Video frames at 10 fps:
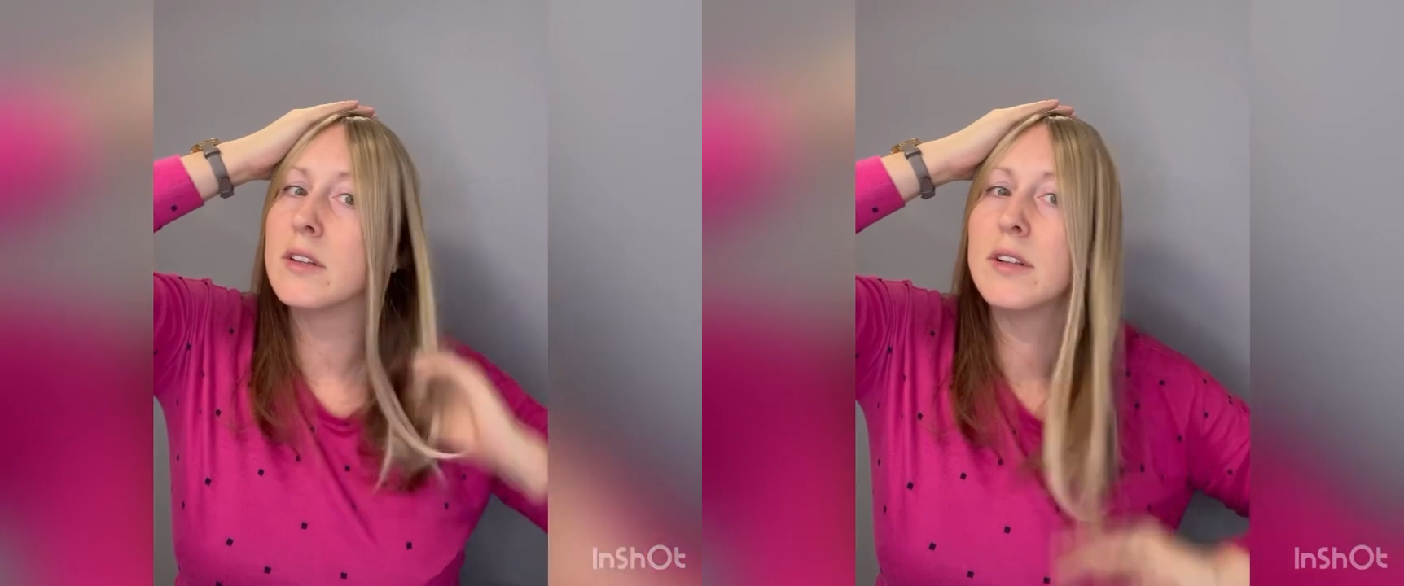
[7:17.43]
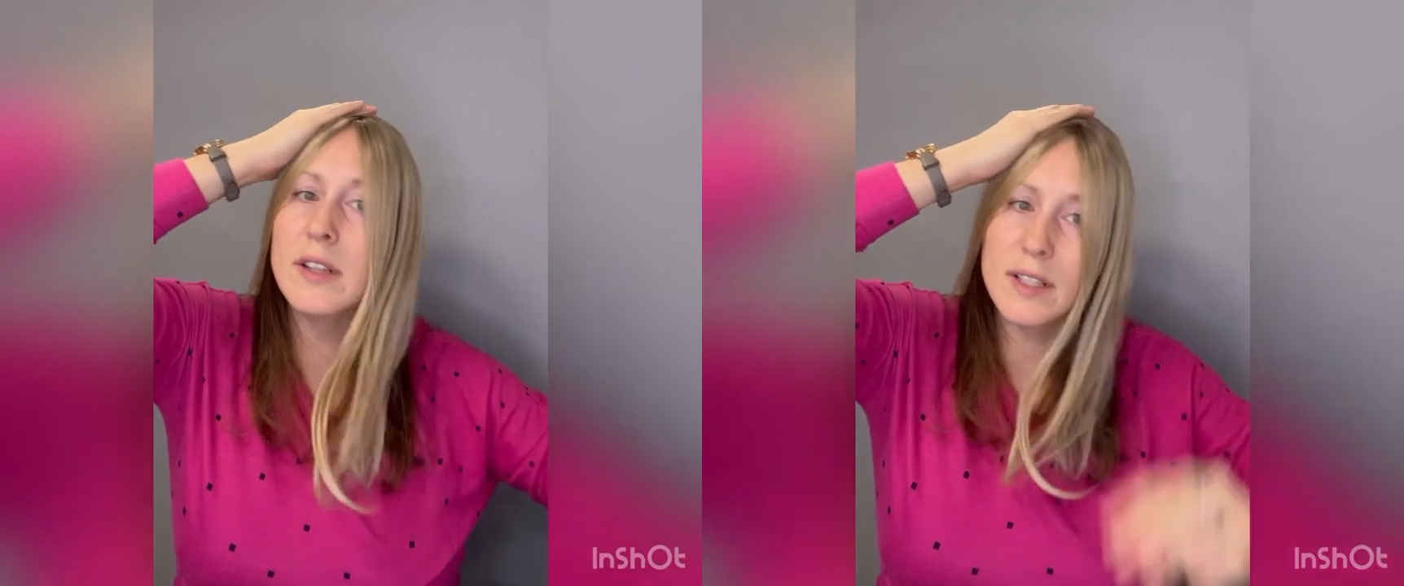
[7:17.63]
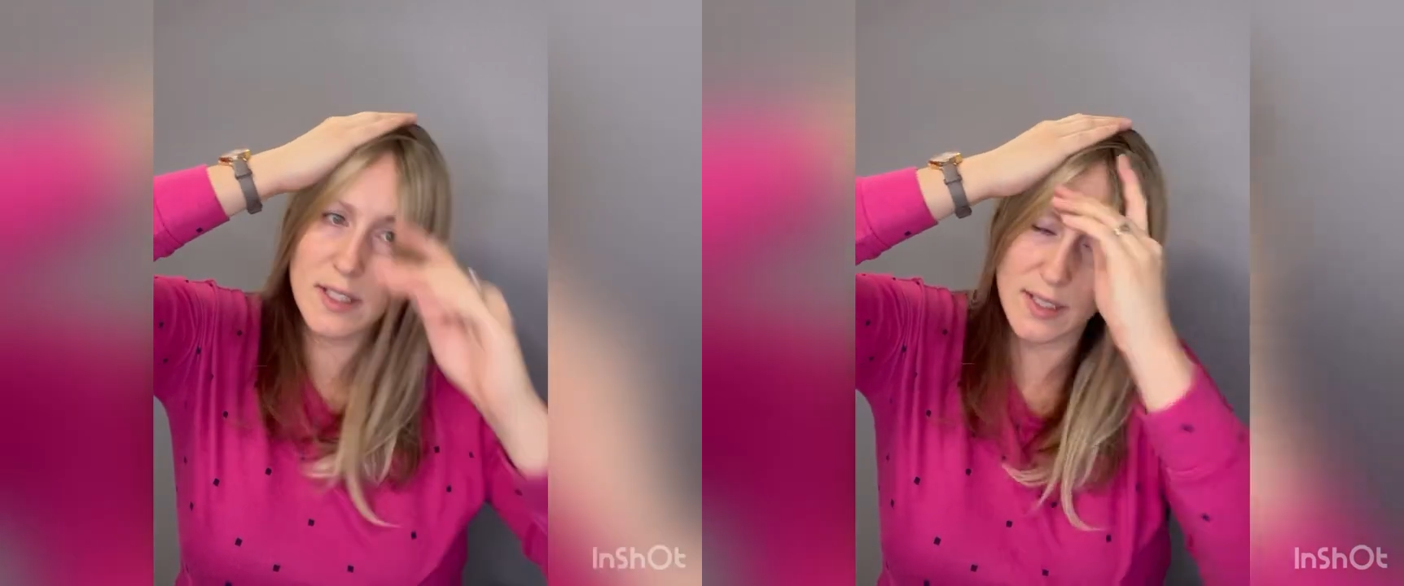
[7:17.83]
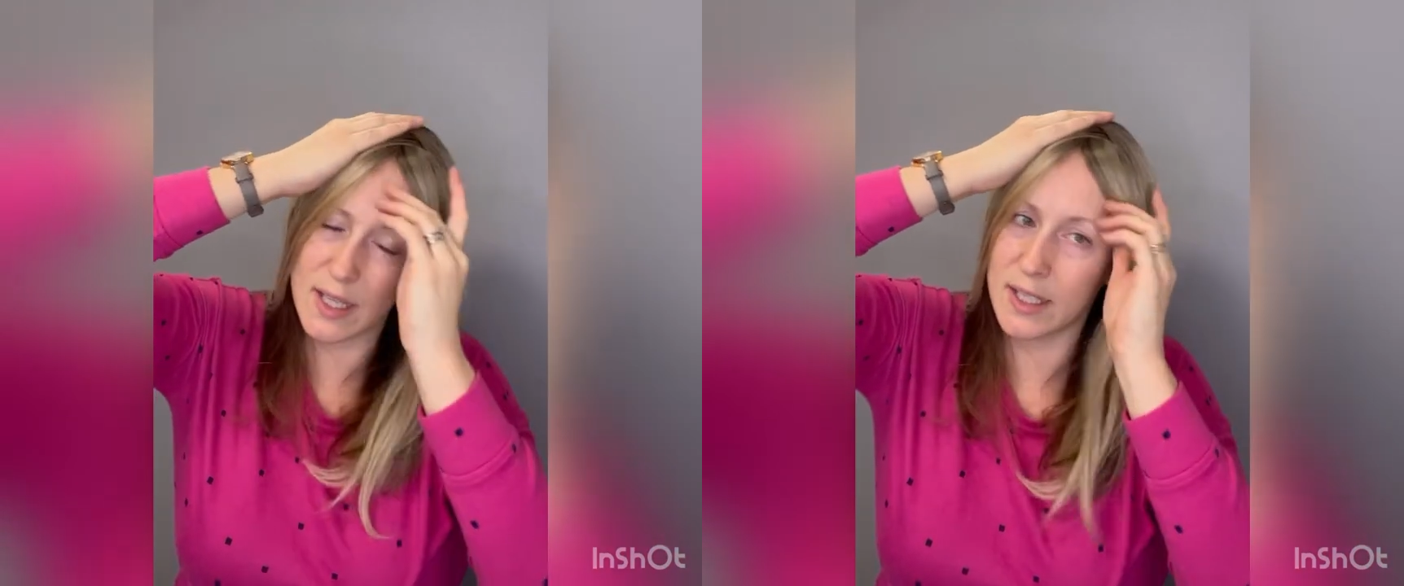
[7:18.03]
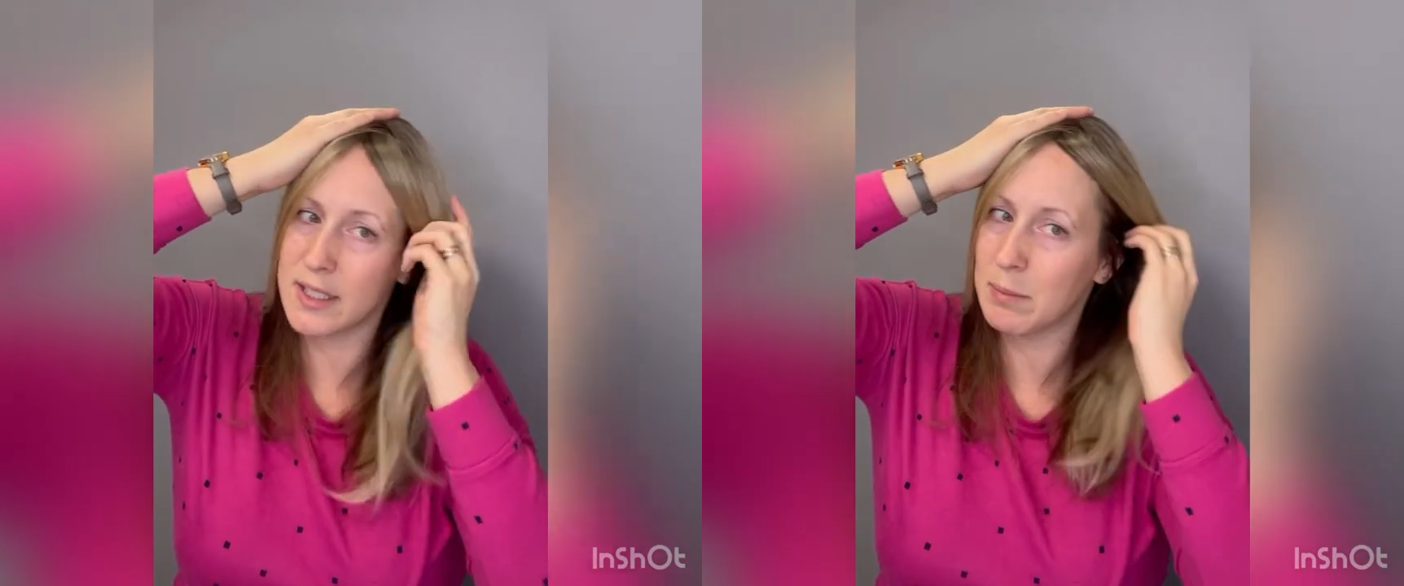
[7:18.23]
this is
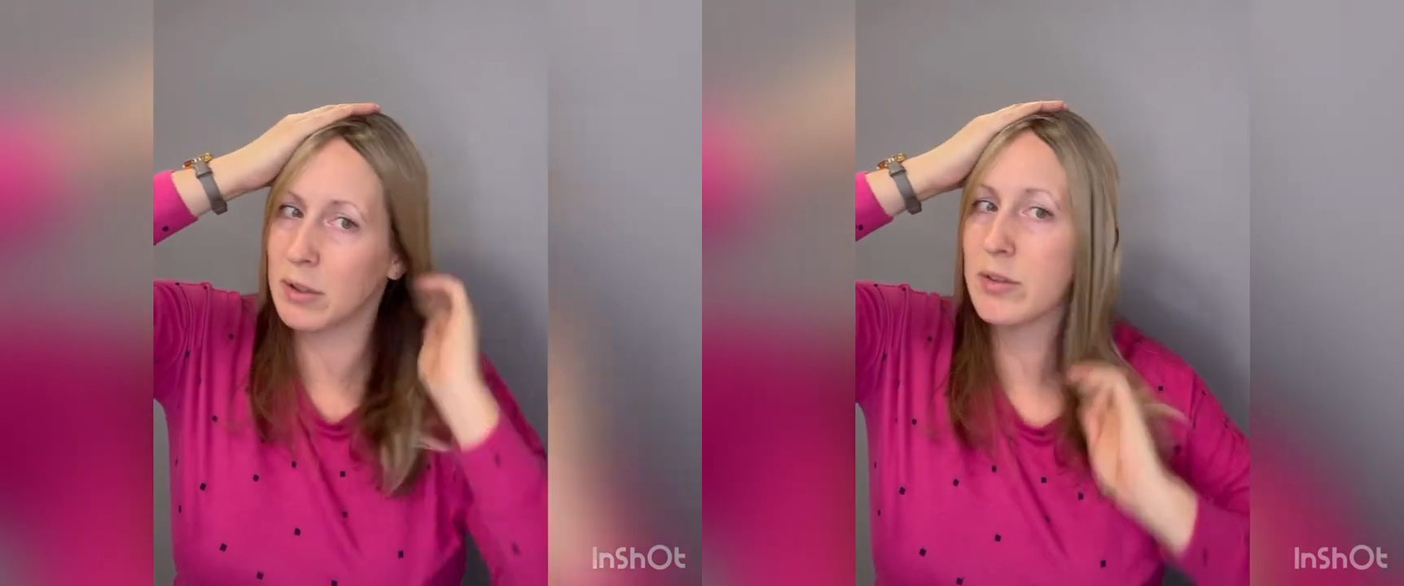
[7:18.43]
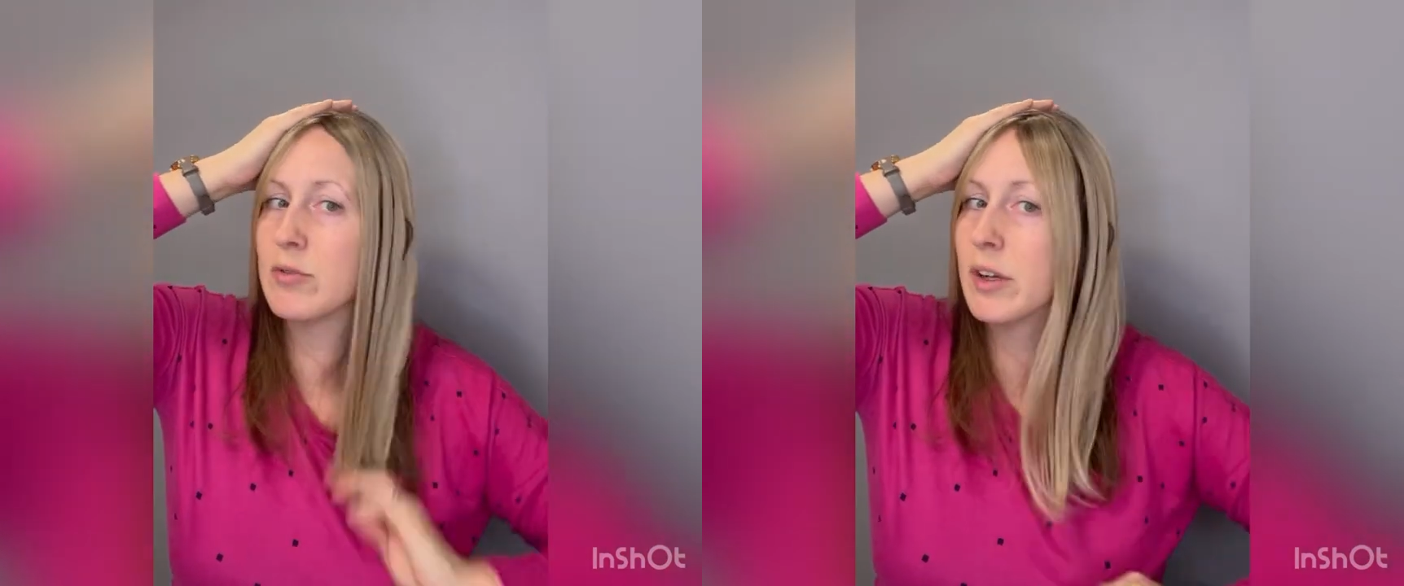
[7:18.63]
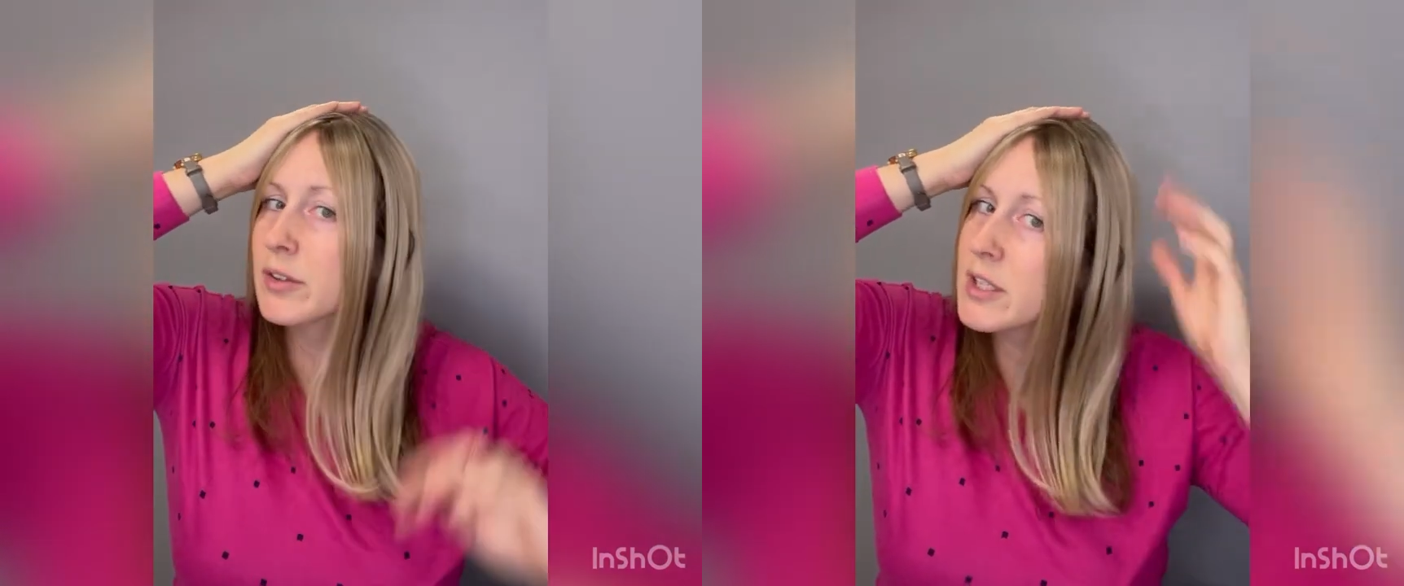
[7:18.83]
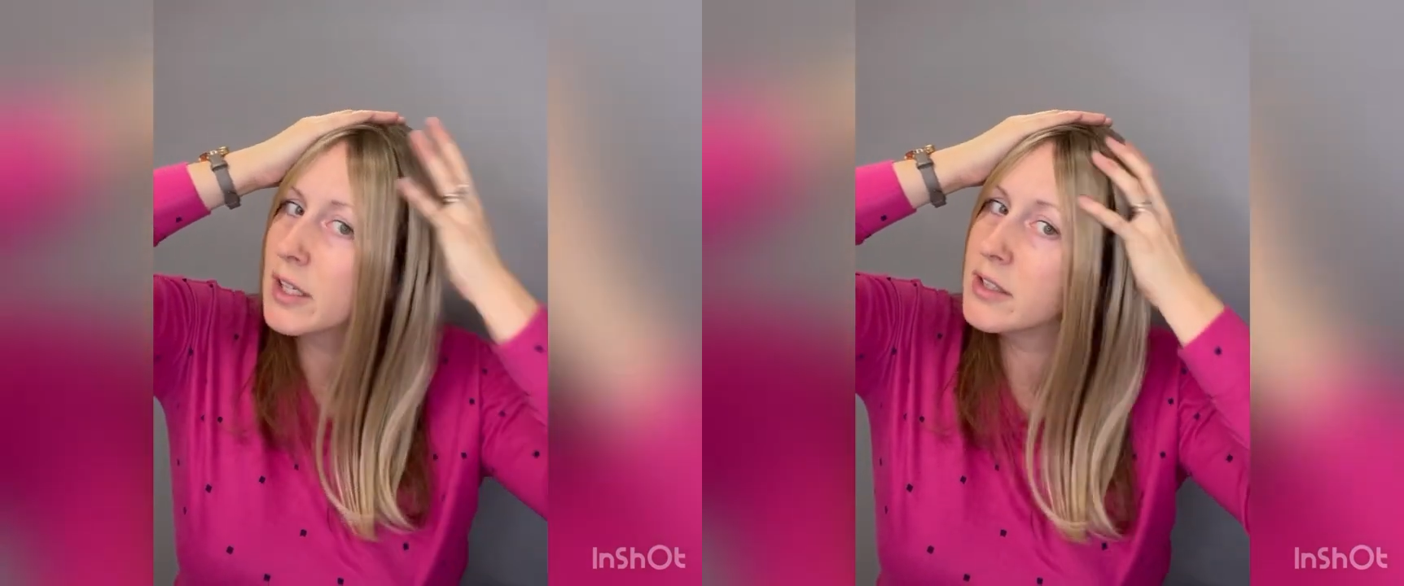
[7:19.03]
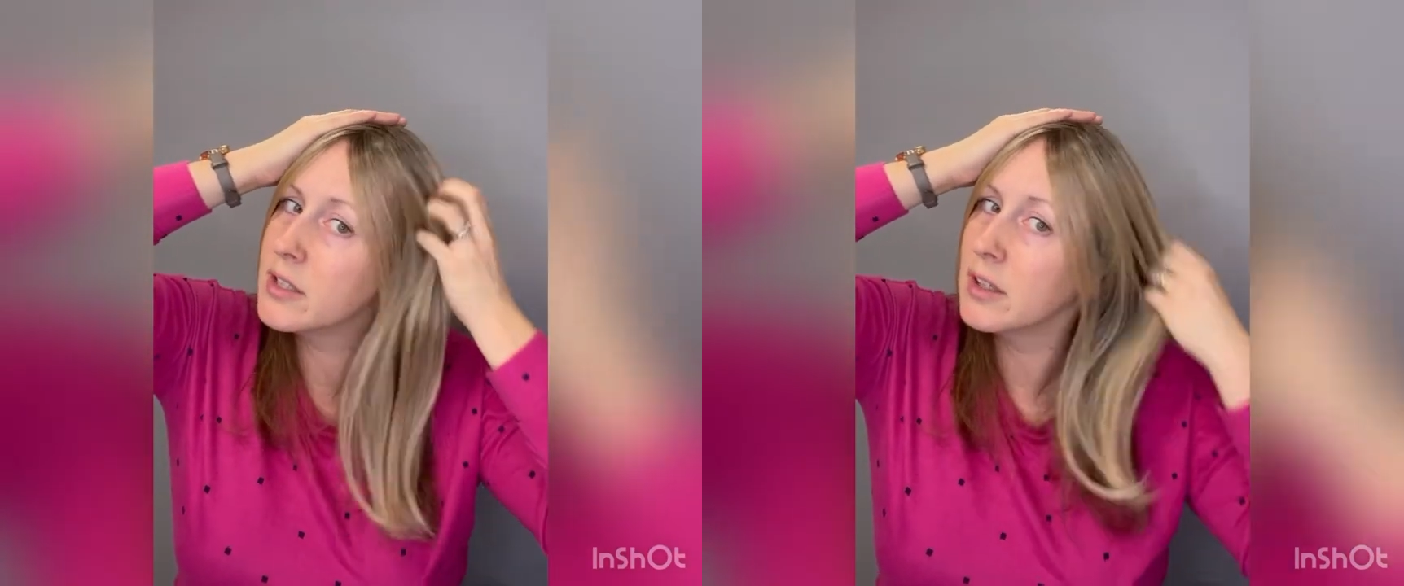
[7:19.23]
Sandyblonde
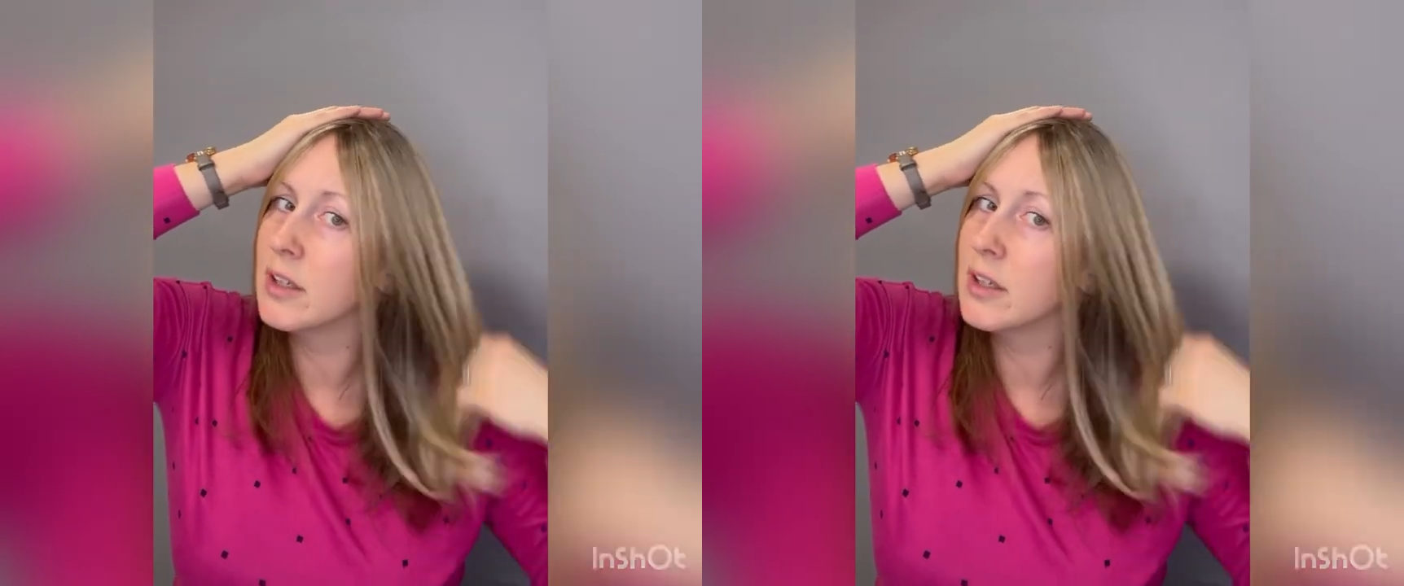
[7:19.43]
Rooted.